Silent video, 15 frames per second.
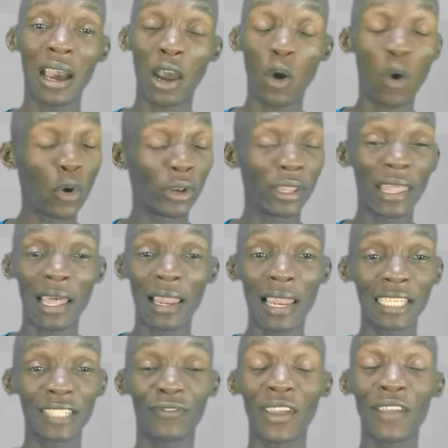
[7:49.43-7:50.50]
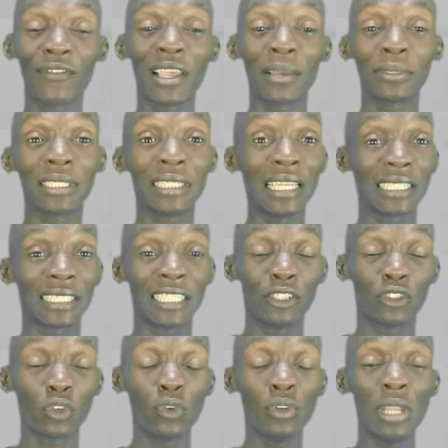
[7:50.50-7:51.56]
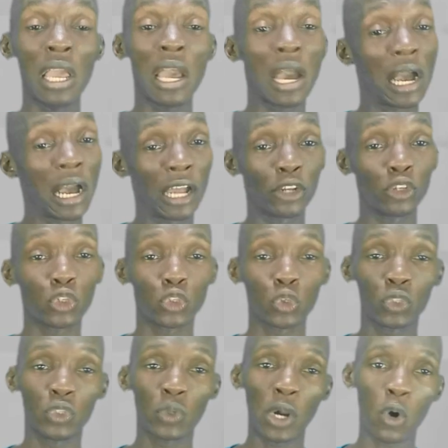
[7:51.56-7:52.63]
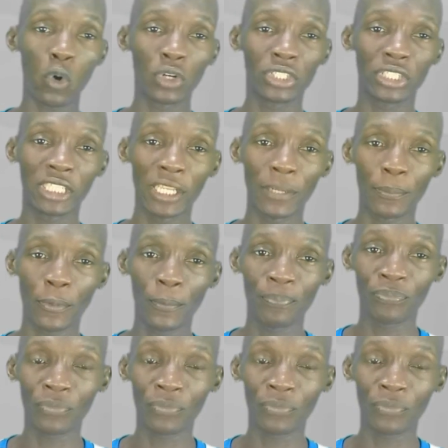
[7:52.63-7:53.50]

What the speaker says: or their last 5 games in the season, and you choose your own tip.